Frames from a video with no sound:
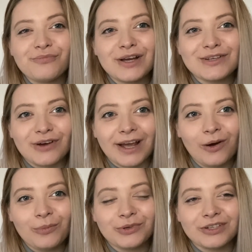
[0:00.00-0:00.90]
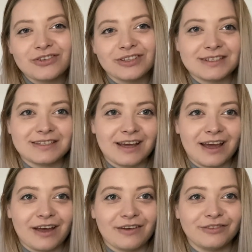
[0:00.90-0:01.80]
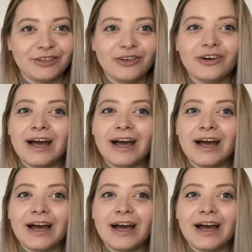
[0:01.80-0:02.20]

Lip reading: So I hope you enjoyed this video,